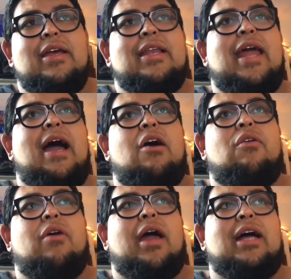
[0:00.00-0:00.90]

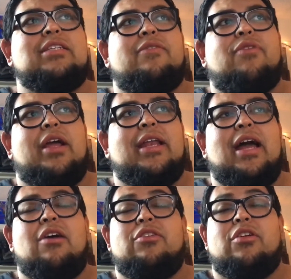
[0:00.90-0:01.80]
Now, as of right
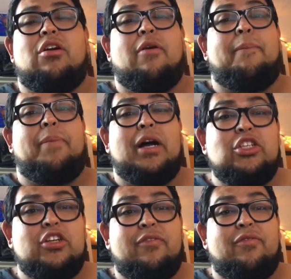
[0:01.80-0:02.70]
now, there are a
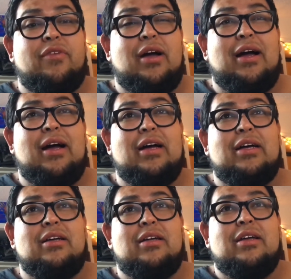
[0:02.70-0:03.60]
bunch
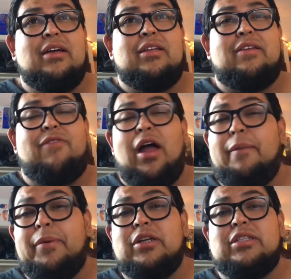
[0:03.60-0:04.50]
of
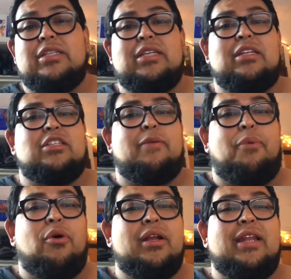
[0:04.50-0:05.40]
developers that said they're
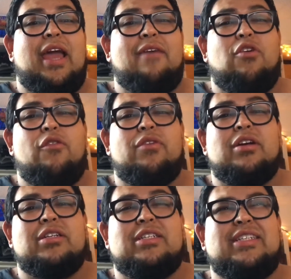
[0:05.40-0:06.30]
supporting. They have
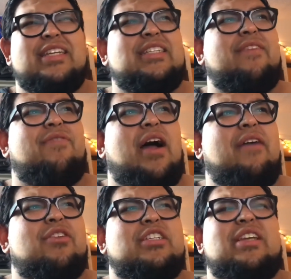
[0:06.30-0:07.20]
over
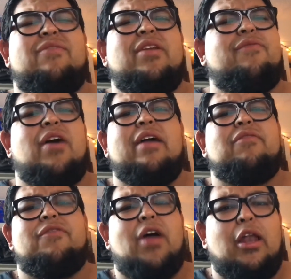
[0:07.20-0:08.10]
65 or
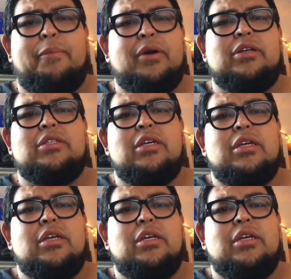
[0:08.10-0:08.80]
75 developers.